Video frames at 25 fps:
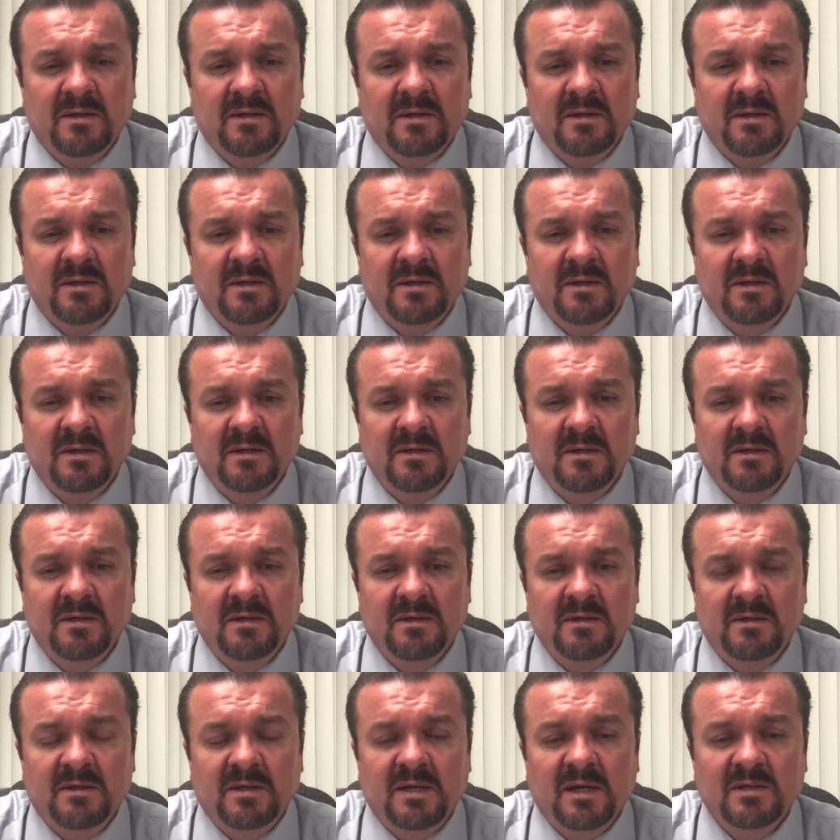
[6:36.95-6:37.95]

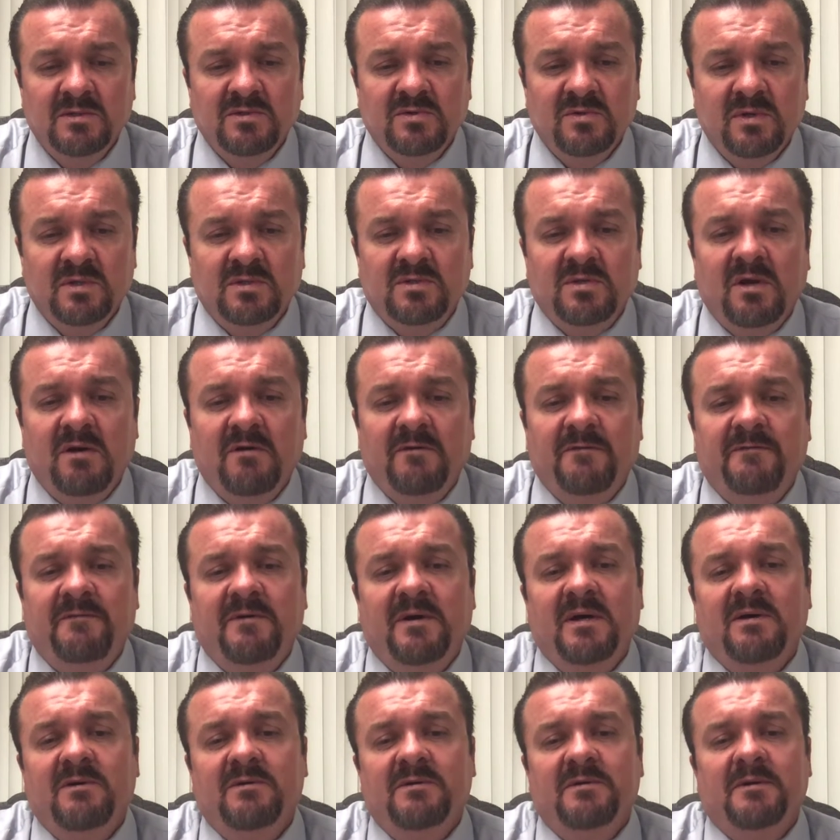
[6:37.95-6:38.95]
and Cadzo et al.
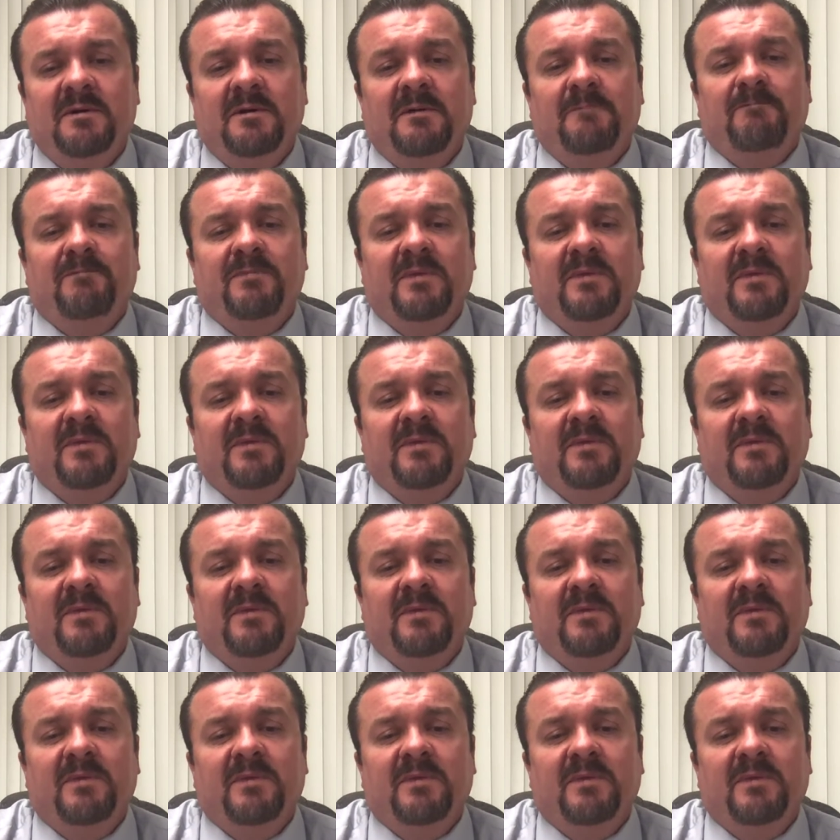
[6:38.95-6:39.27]
Found